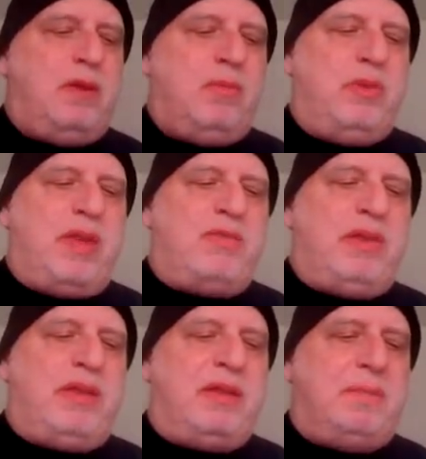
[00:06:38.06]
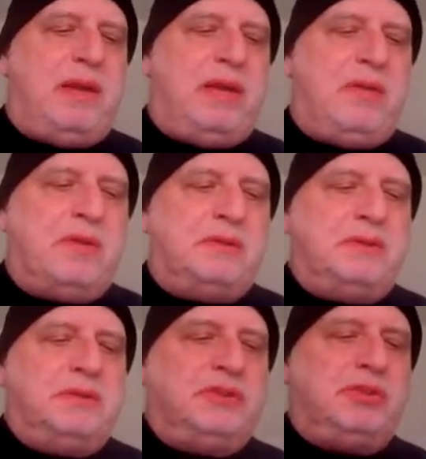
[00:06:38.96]
with everything, the meat,
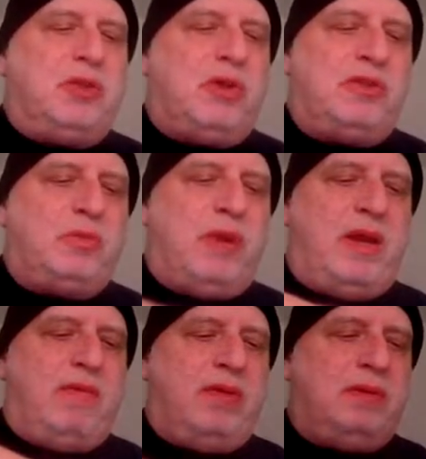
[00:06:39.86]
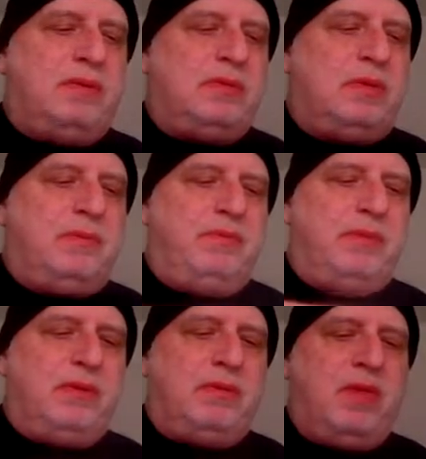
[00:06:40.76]
sauce, whatever,
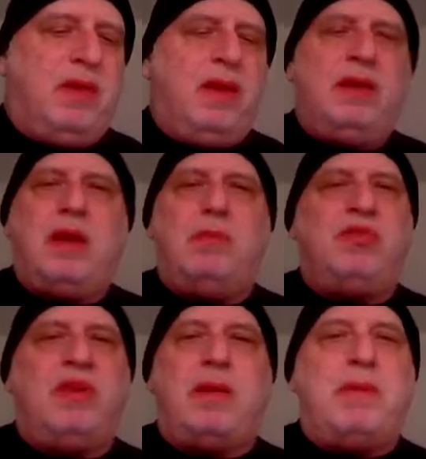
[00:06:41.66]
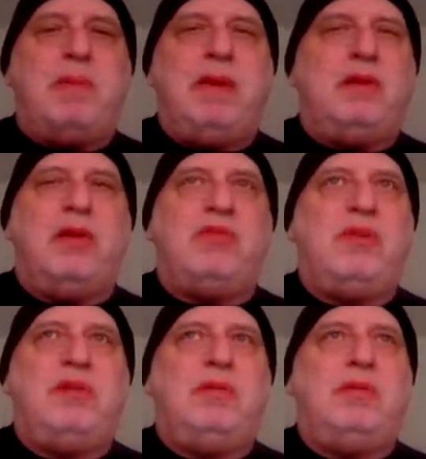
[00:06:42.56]
it comes to like maybe close
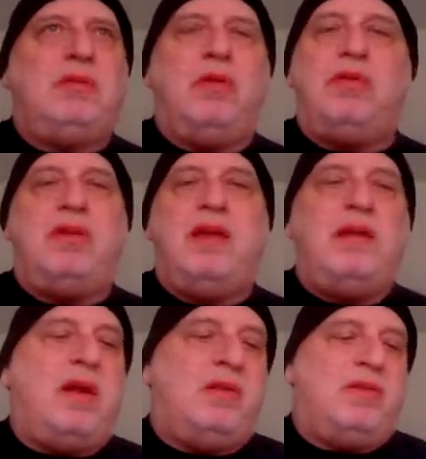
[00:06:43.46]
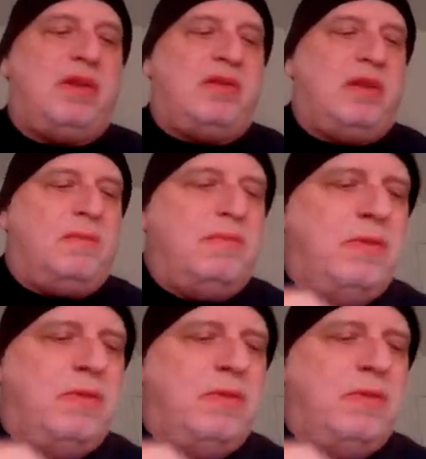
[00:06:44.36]
to $10. That's it.